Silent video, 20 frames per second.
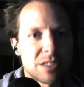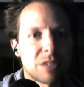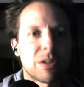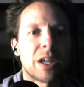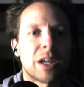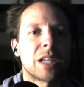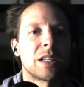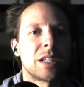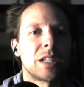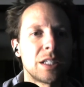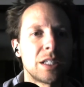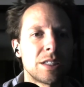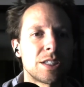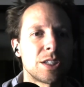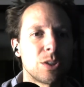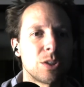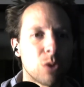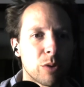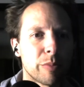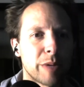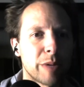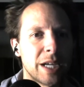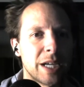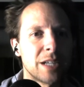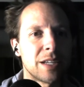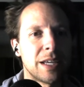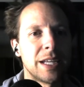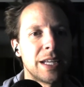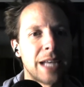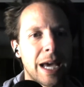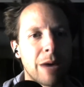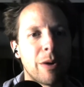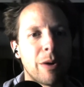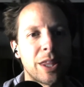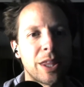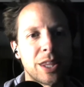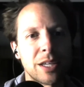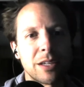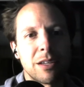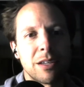directly into your brand, and now
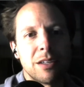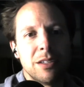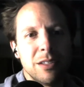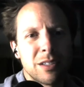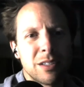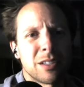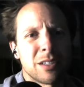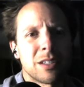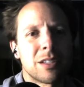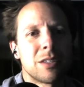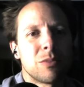I think, uh,